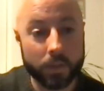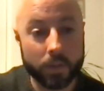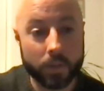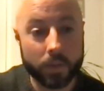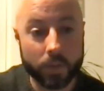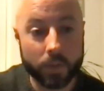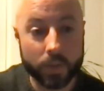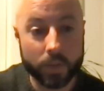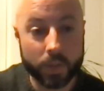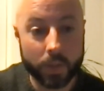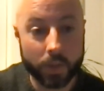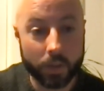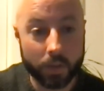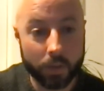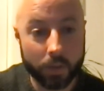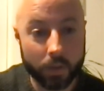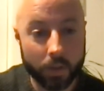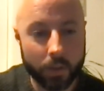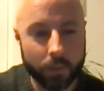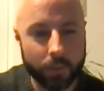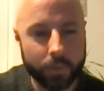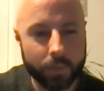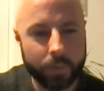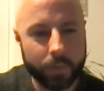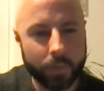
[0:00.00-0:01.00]
there's
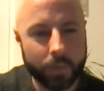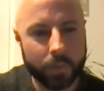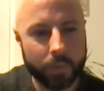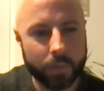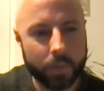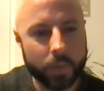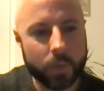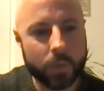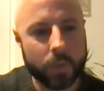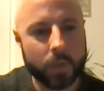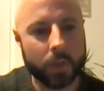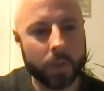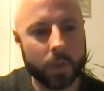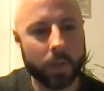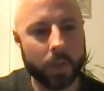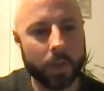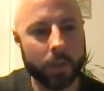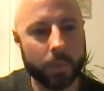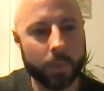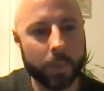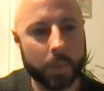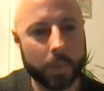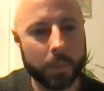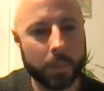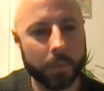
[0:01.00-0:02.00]
a, few kind
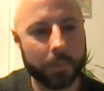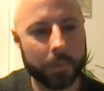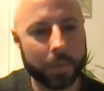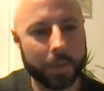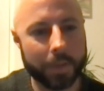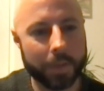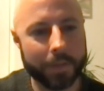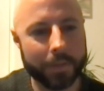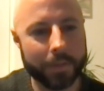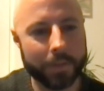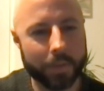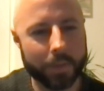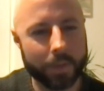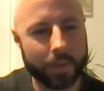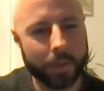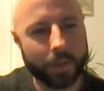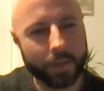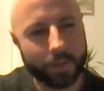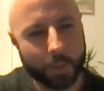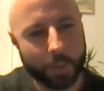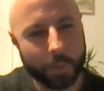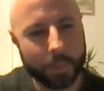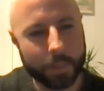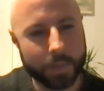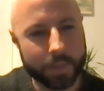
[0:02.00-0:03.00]
of people have kind of a, a,
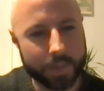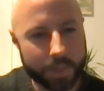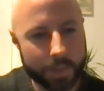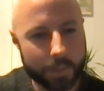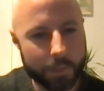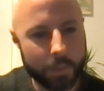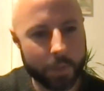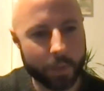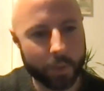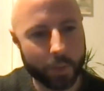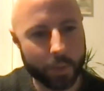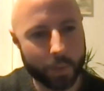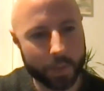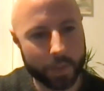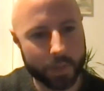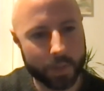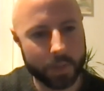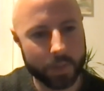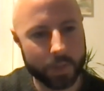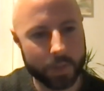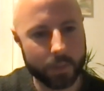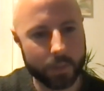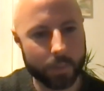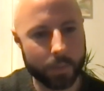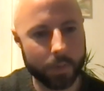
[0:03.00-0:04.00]
couple of similar
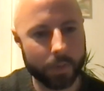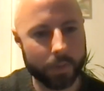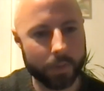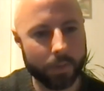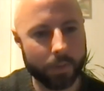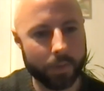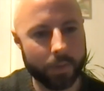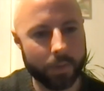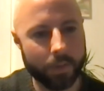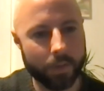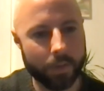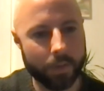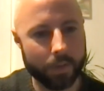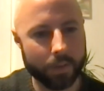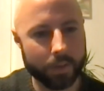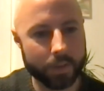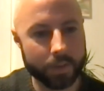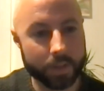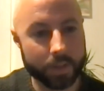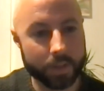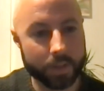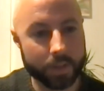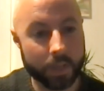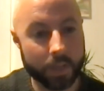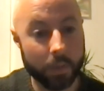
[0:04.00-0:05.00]
questions, but they're all along the
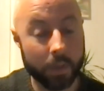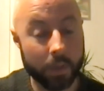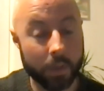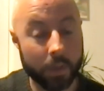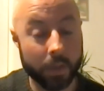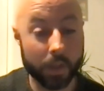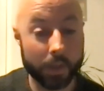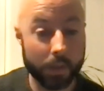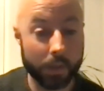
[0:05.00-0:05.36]
same line.